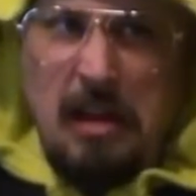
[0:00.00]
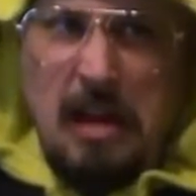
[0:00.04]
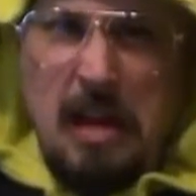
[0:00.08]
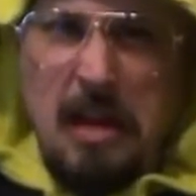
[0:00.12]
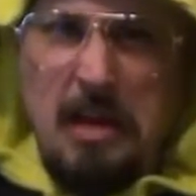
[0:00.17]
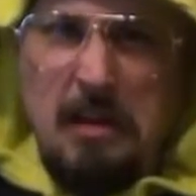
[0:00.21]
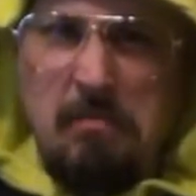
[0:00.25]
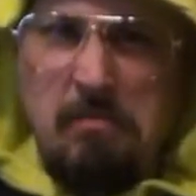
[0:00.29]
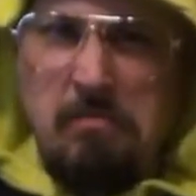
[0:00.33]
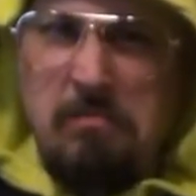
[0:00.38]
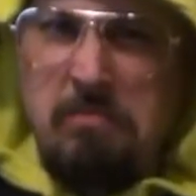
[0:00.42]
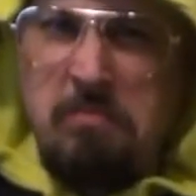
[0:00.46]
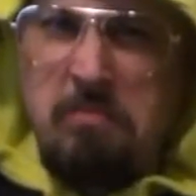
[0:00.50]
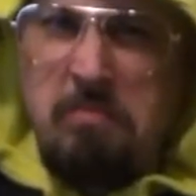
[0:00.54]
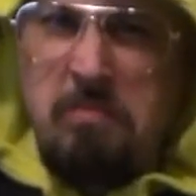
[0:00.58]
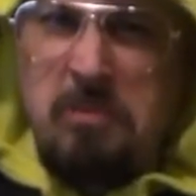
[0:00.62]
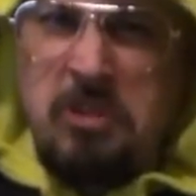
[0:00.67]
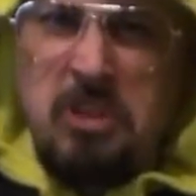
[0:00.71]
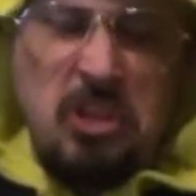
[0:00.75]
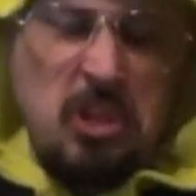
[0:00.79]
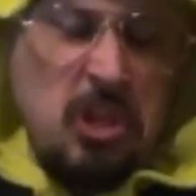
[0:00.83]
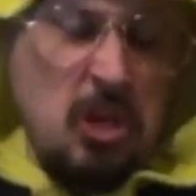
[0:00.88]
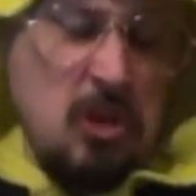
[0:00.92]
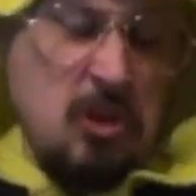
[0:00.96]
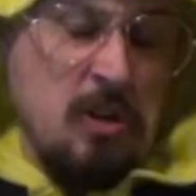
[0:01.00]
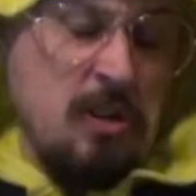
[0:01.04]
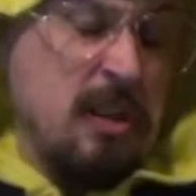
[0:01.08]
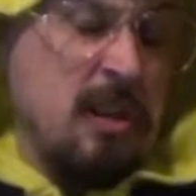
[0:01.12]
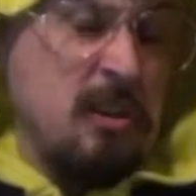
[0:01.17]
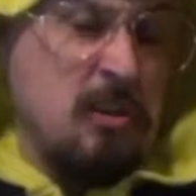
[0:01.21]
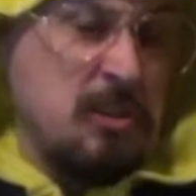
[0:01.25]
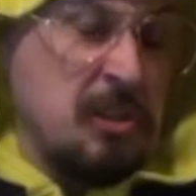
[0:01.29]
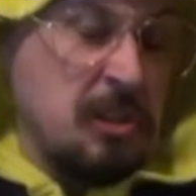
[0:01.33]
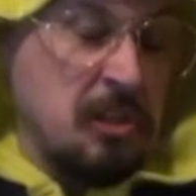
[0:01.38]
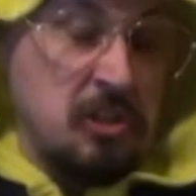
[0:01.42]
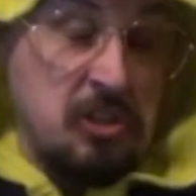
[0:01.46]
I'm sure
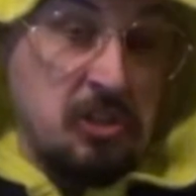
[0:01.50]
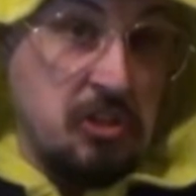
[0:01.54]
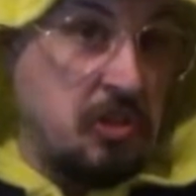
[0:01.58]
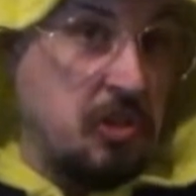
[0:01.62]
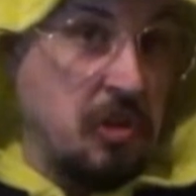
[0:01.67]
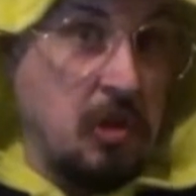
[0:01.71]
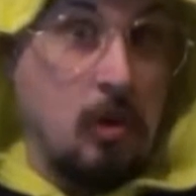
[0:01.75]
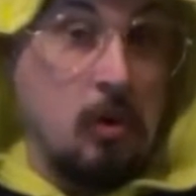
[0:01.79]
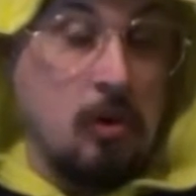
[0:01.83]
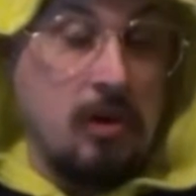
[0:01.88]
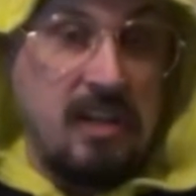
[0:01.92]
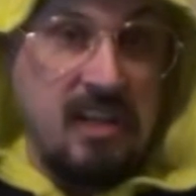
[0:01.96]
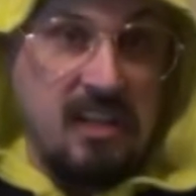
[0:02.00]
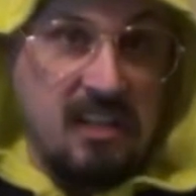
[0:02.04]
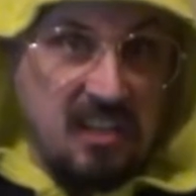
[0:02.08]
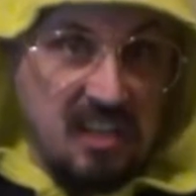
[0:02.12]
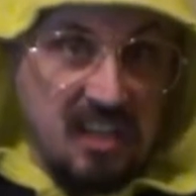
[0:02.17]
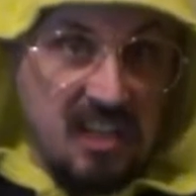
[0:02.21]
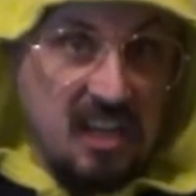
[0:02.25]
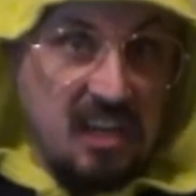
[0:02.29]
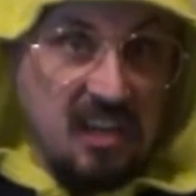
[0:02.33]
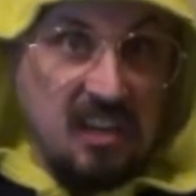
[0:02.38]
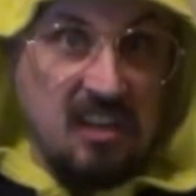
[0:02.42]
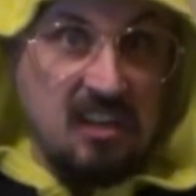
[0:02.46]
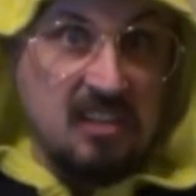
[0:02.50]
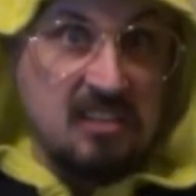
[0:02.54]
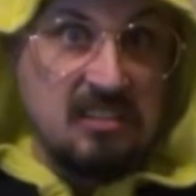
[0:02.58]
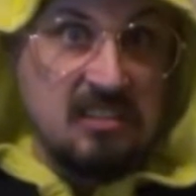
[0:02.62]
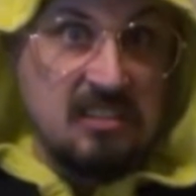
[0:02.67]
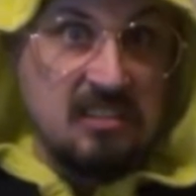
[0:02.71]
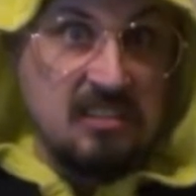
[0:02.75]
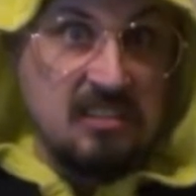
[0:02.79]
there's a story there.